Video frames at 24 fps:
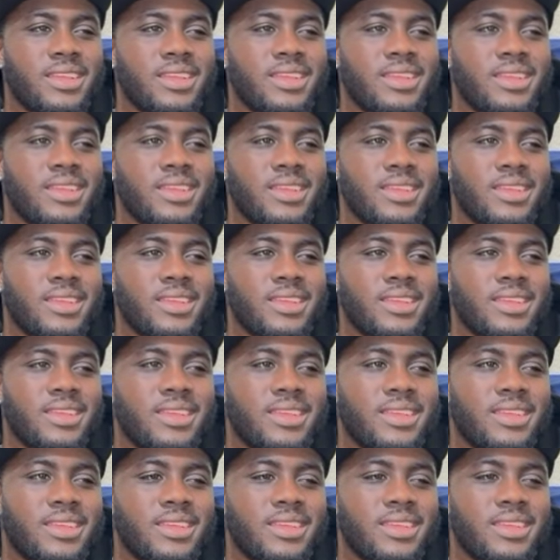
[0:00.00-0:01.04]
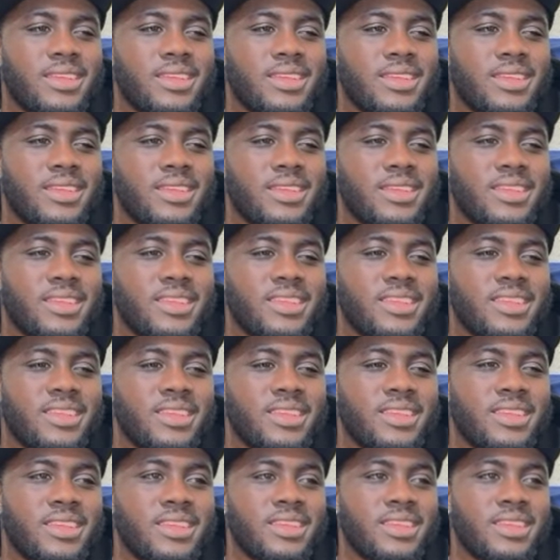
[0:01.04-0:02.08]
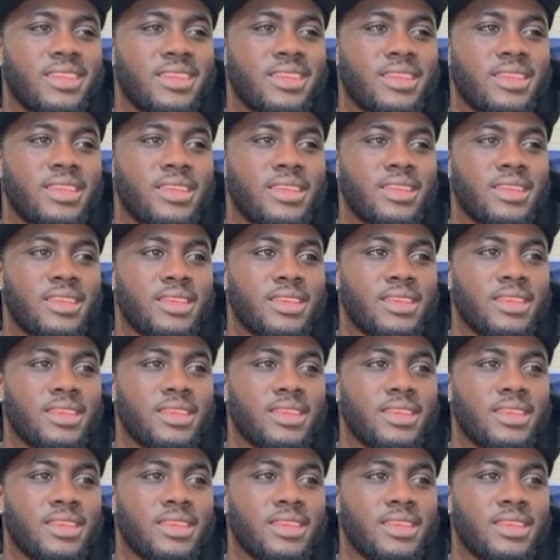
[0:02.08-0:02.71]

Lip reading: (silent)